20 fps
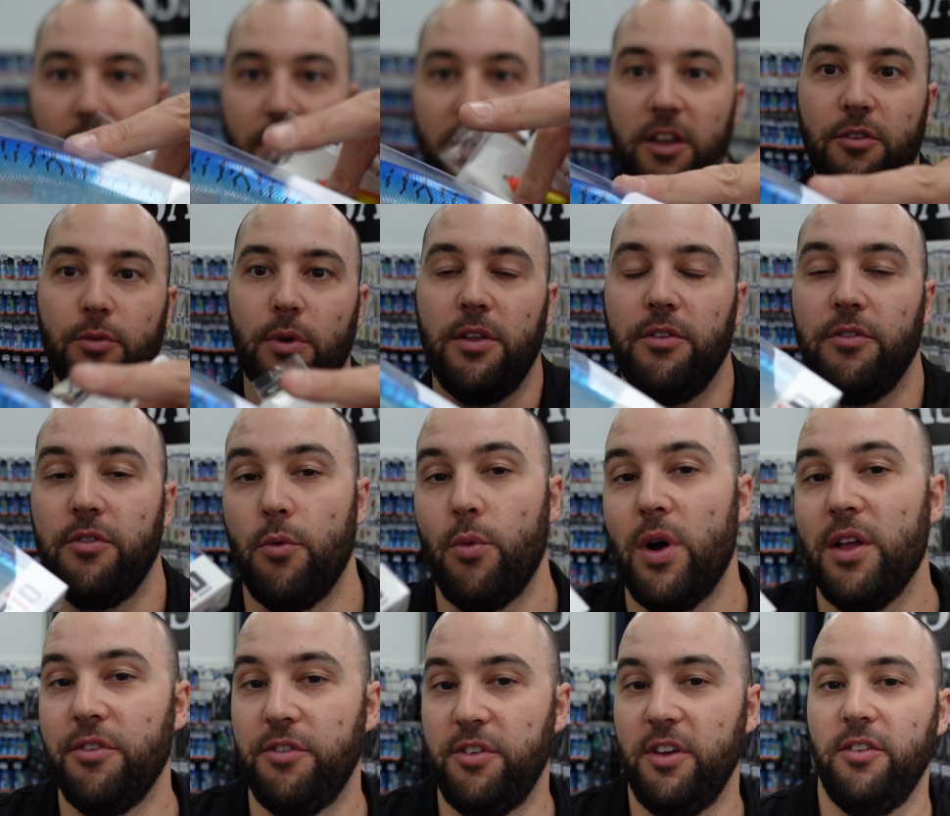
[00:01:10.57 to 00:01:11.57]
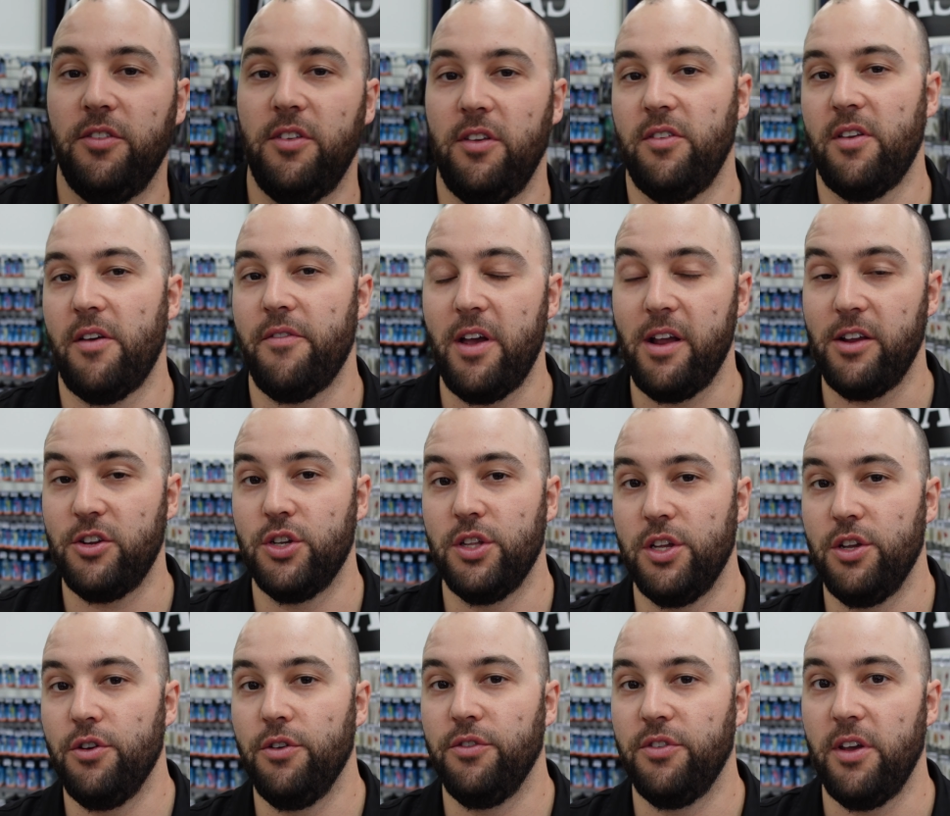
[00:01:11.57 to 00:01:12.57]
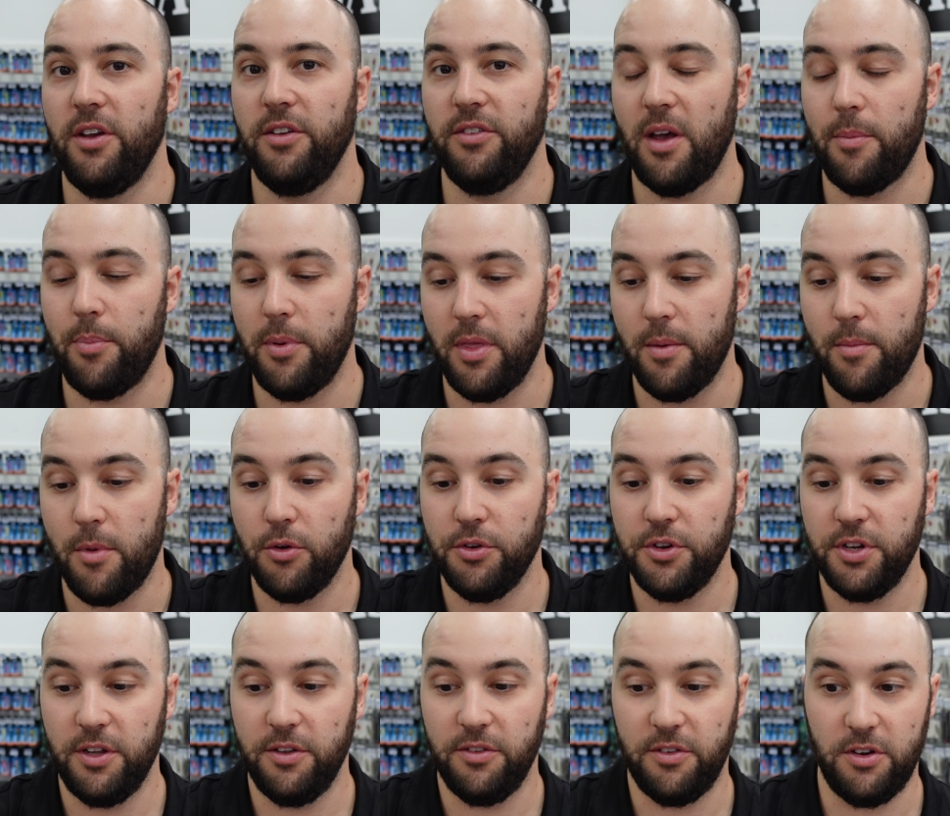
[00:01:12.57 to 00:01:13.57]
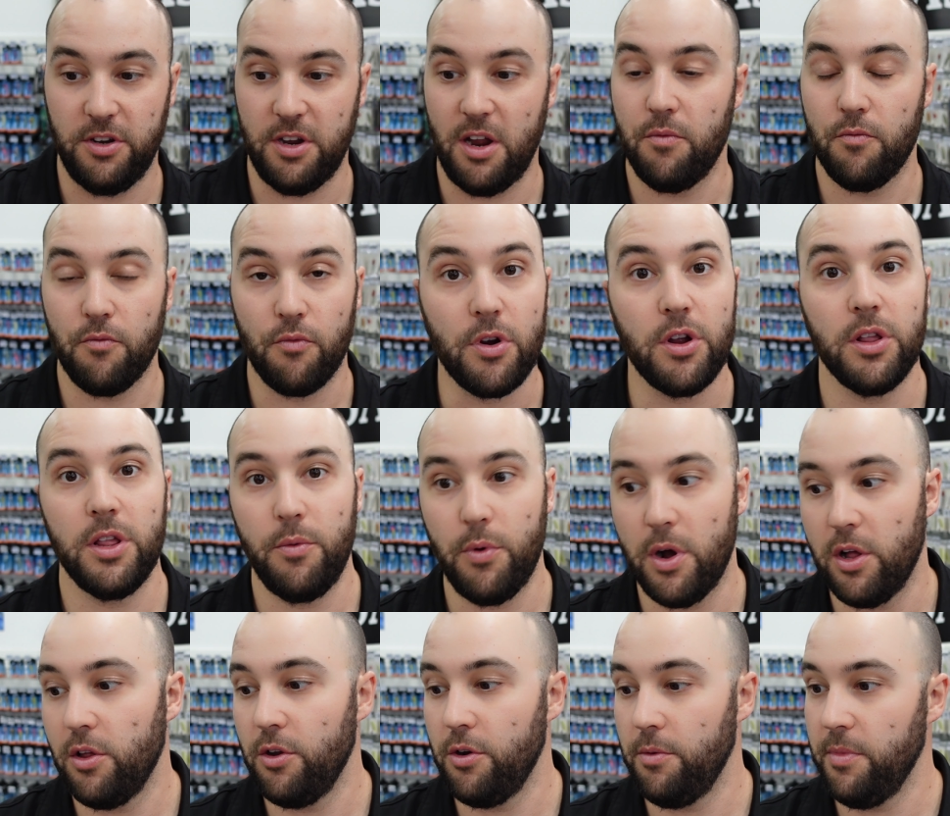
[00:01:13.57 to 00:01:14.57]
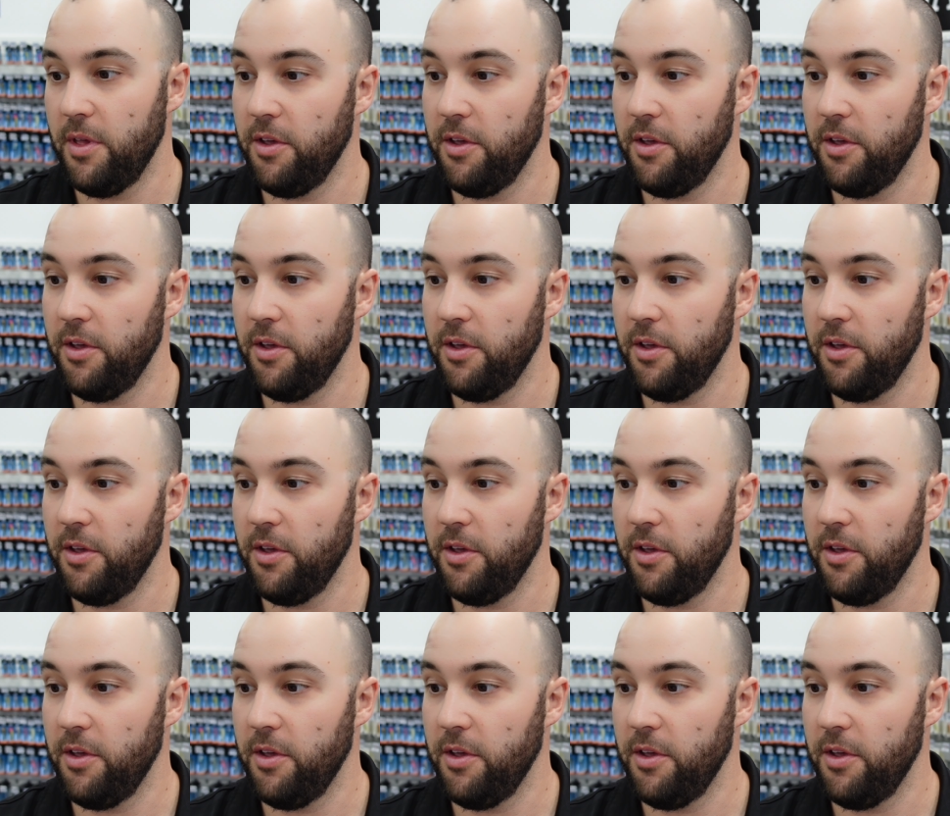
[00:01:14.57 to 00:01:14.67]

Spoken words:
these ones, the 160s, I've actually used these up at the Monties and done really well on them.